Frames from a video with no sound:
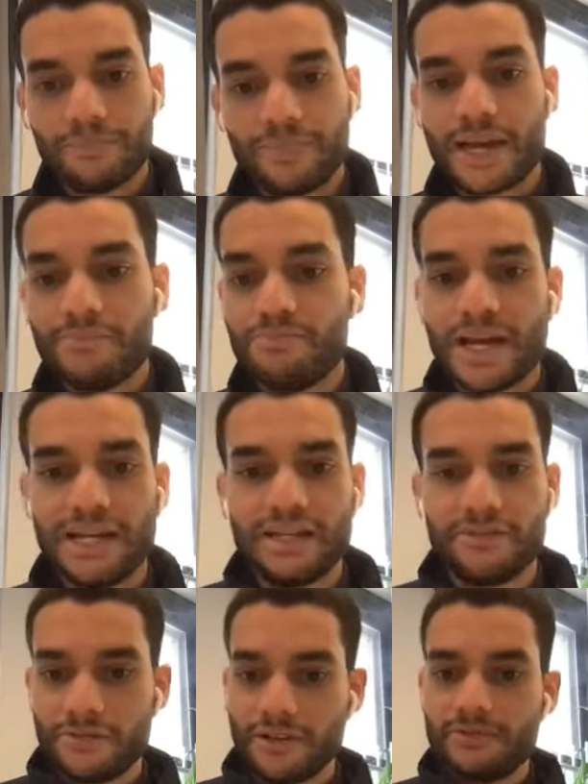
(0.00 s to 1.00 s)
get Bennie
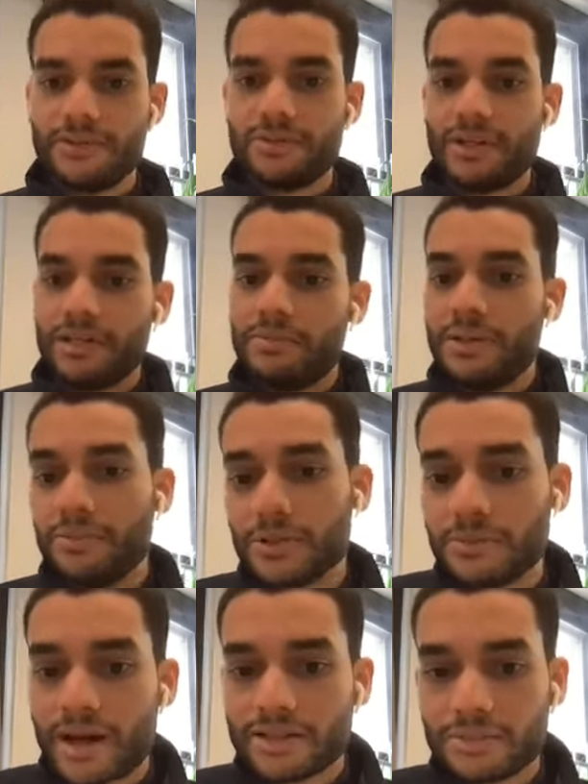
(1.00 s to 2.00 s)
in front of as many people
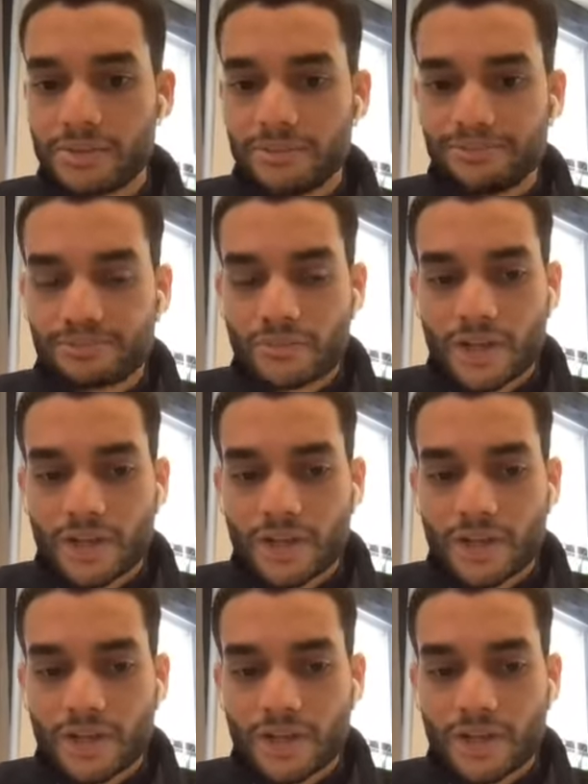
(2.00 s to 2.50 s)
as possible.